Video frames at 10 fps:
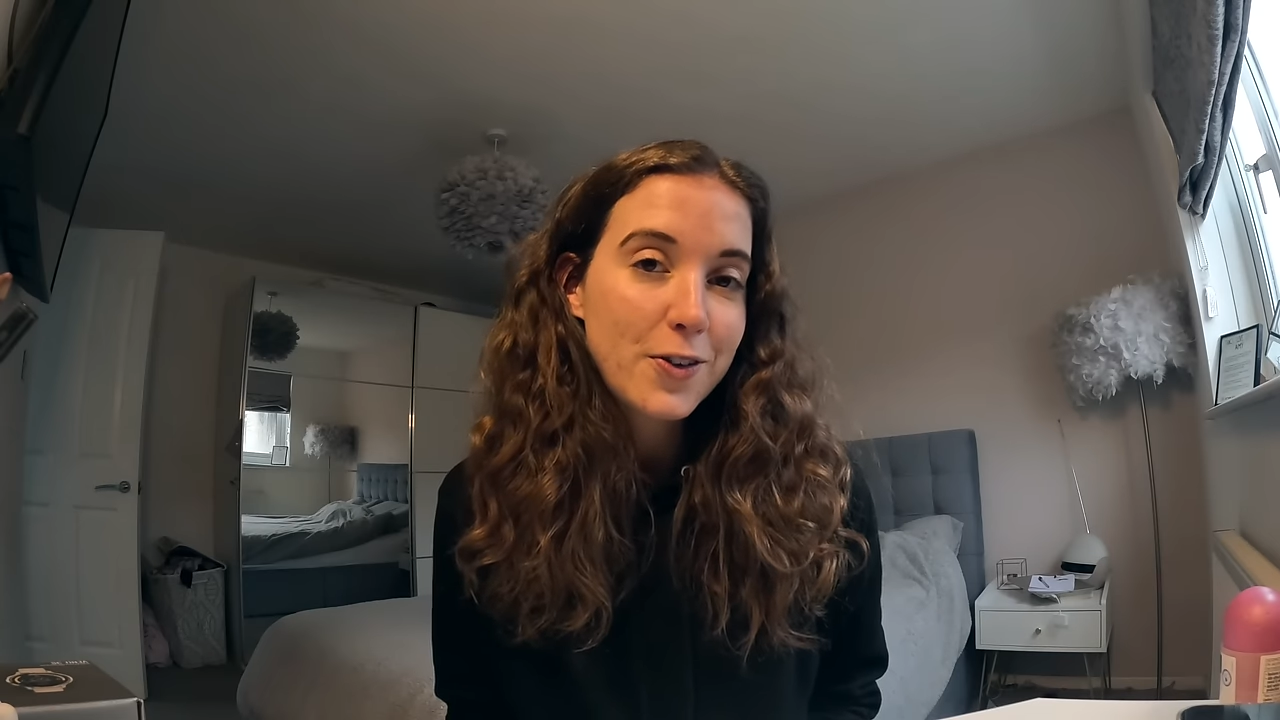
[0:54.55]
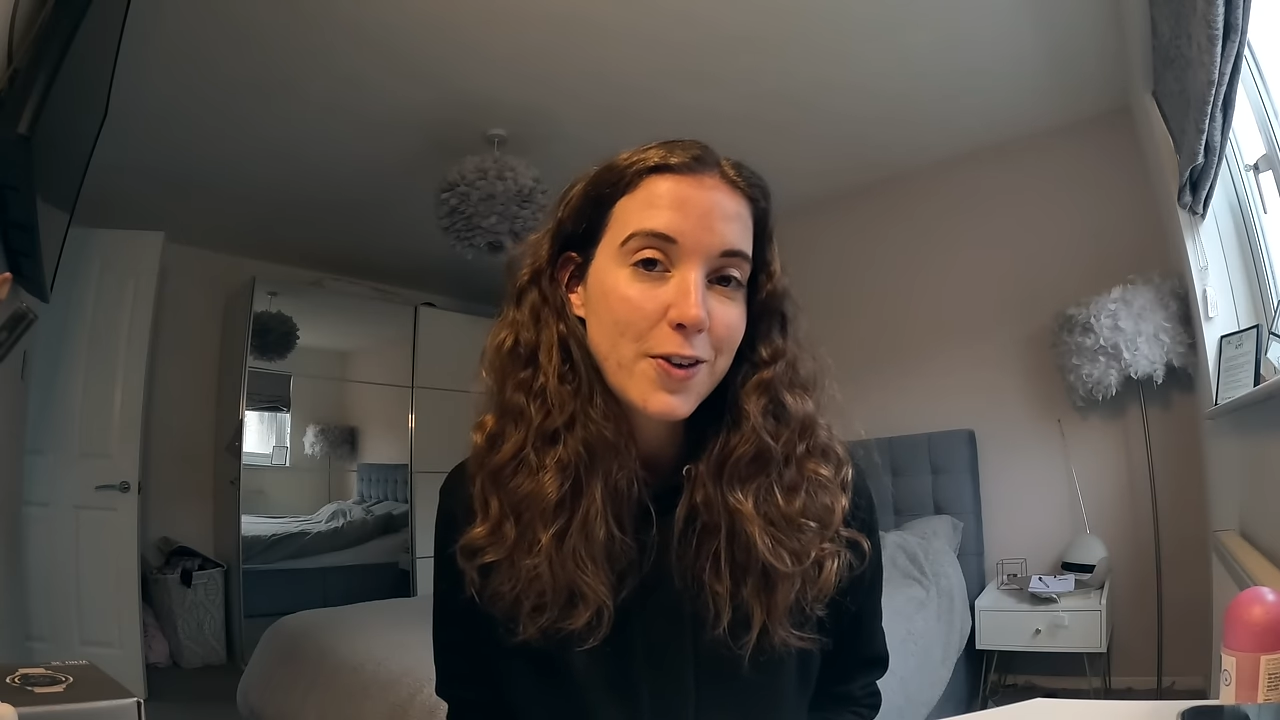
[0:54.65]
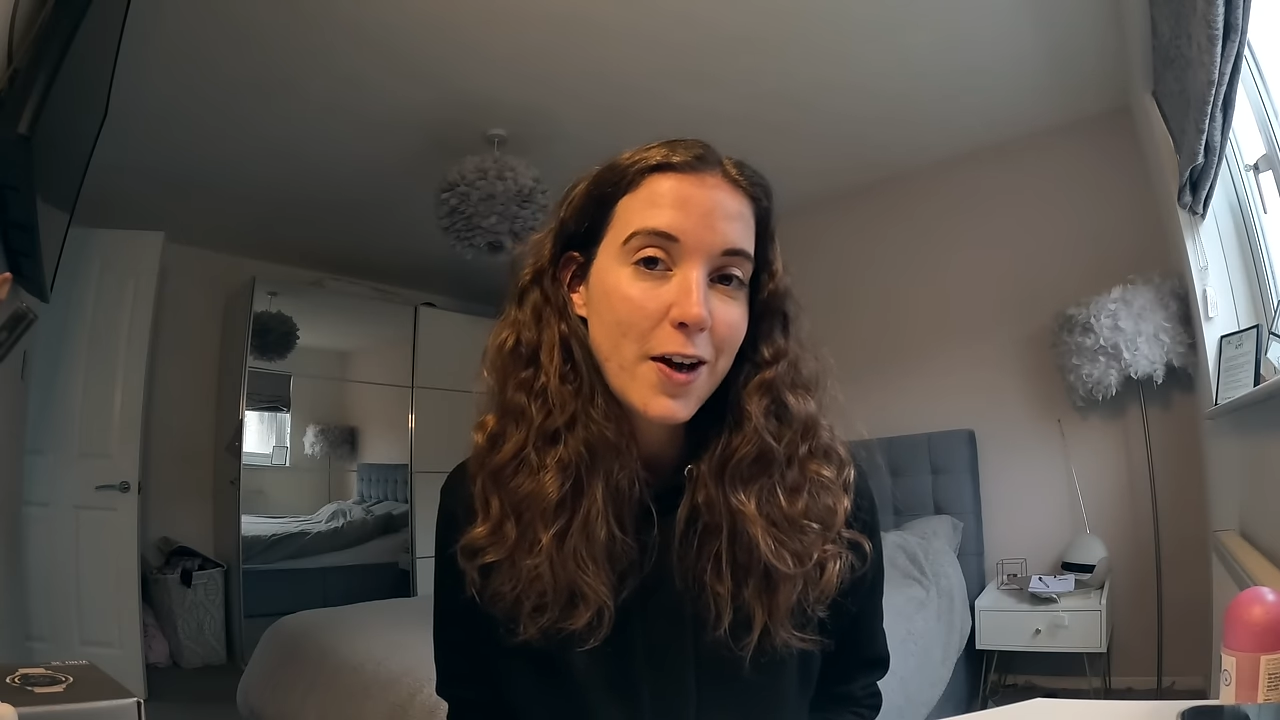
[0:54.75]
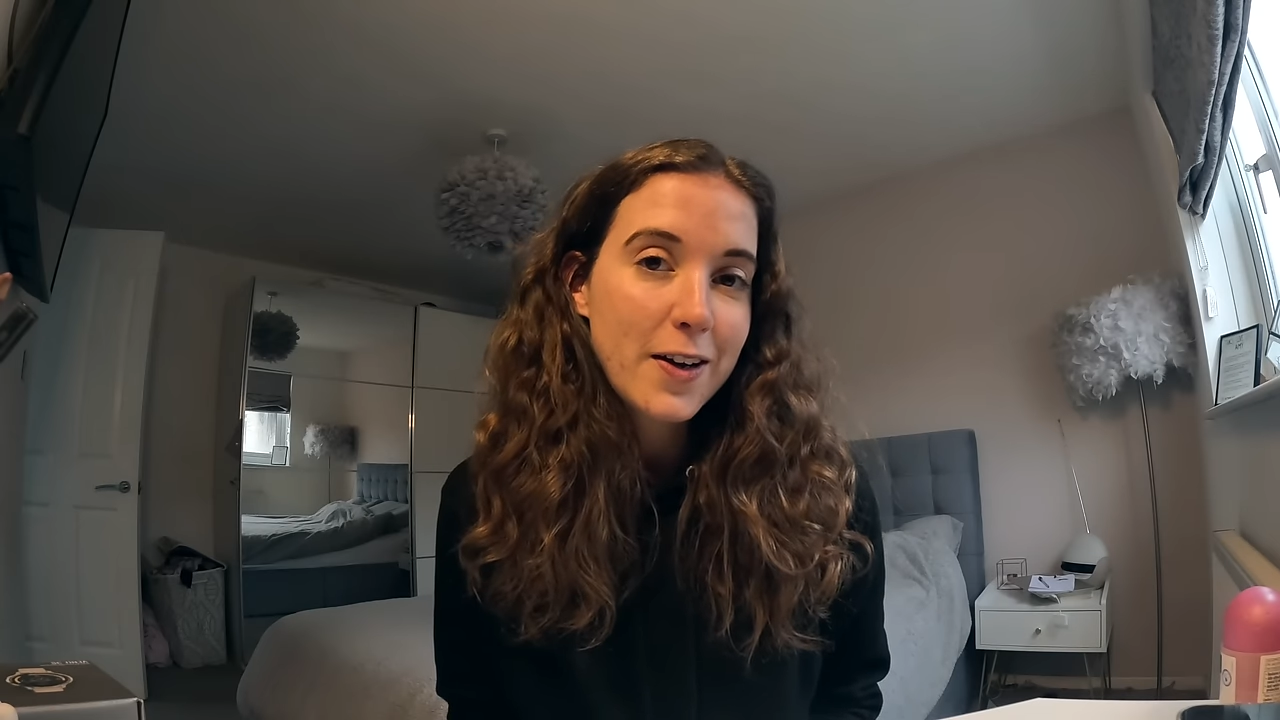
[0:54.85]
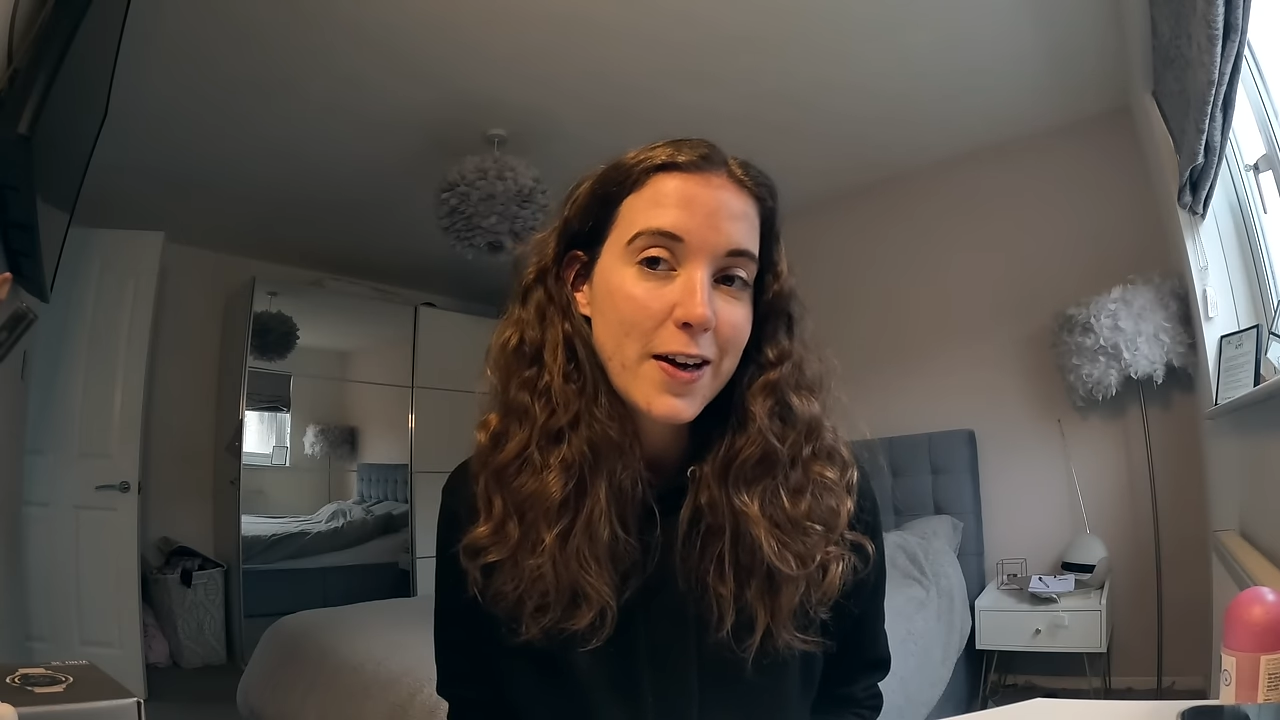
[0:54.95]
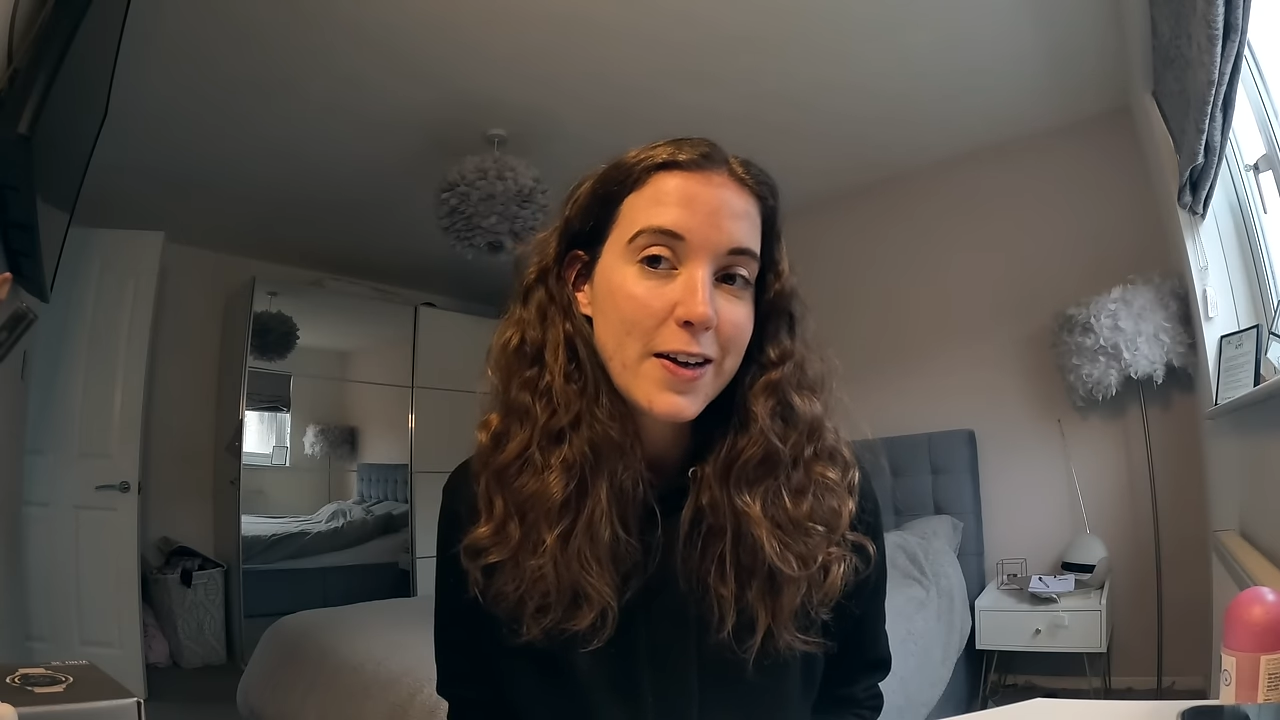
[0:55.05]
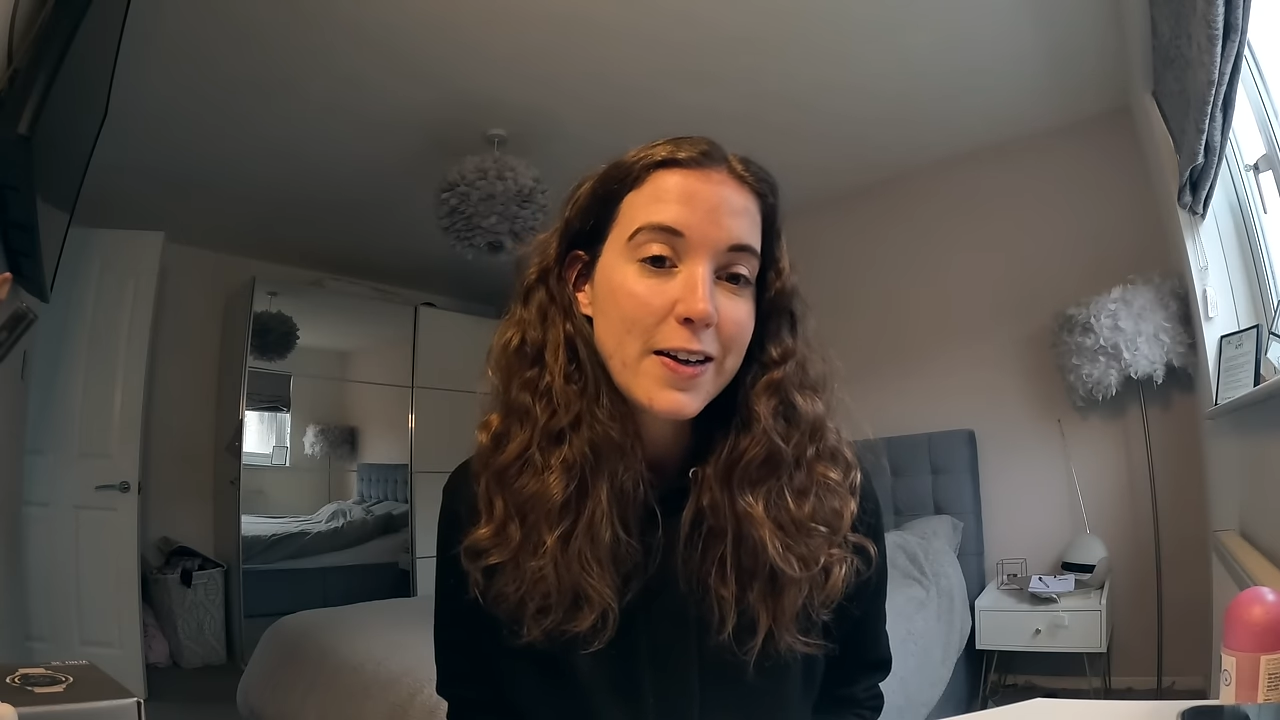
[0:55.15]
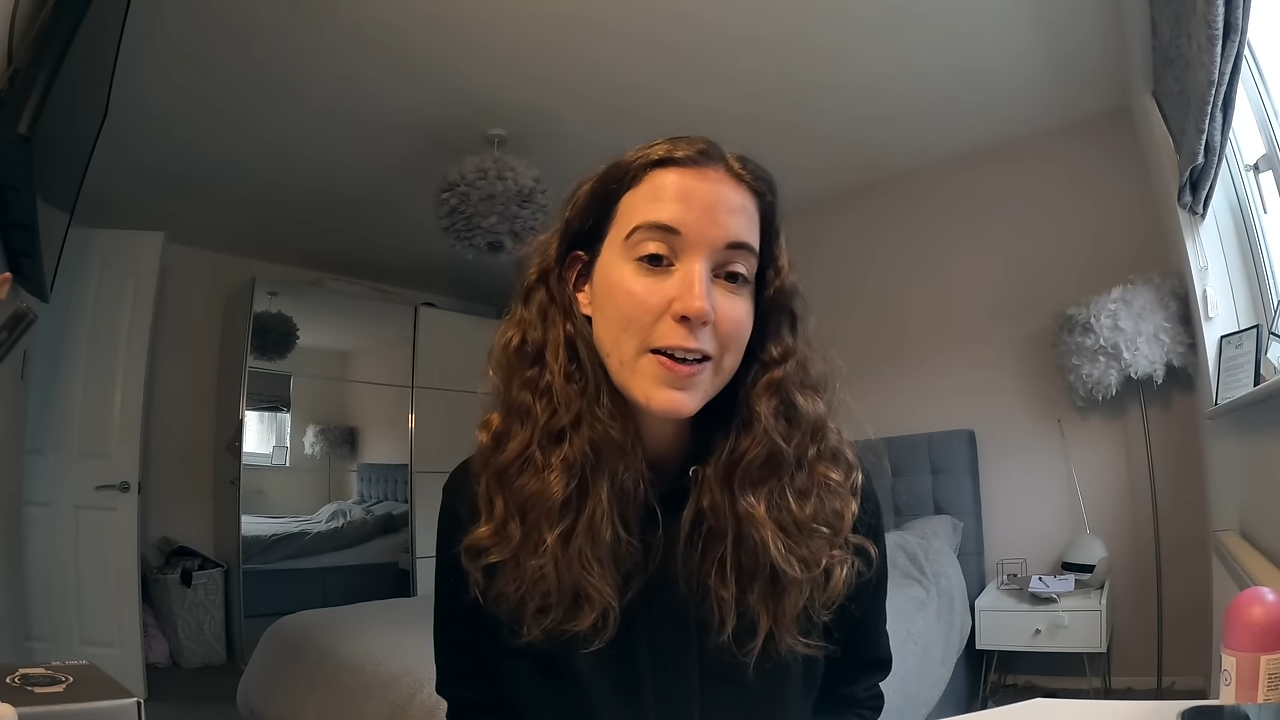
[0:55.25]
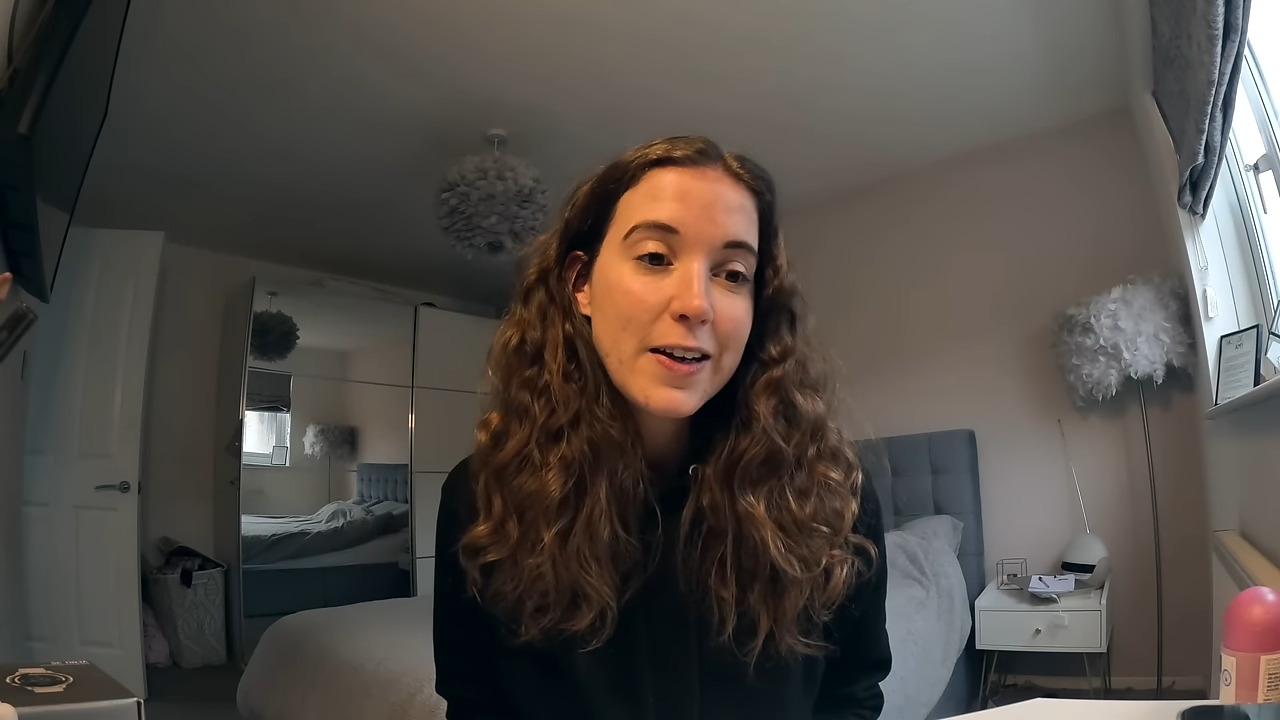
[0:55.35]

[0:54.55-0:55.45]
cycling,